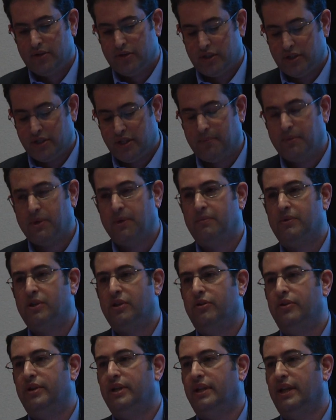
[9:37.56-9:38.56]
Just some
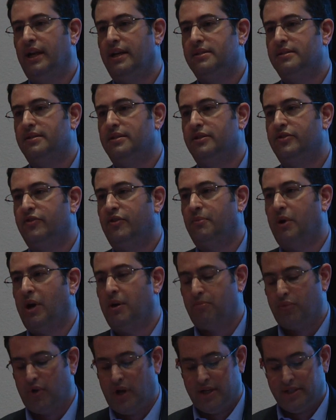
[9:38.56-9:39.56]
concluding lessons from
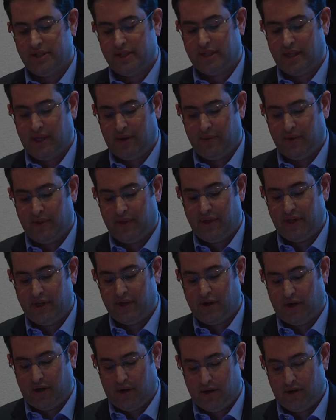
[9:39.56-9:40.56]
our project that we
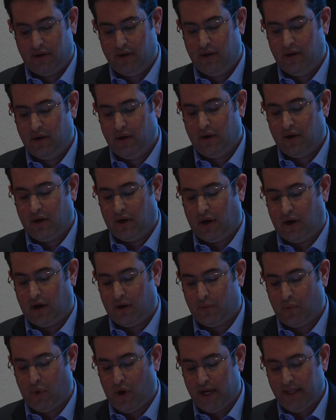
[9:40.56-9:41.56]
think are,
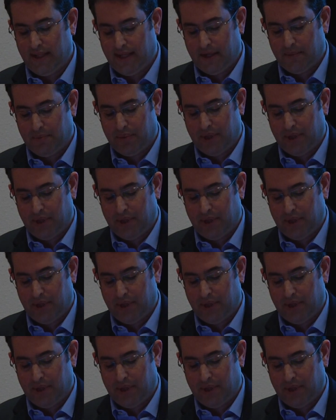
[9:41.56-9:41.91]
are widely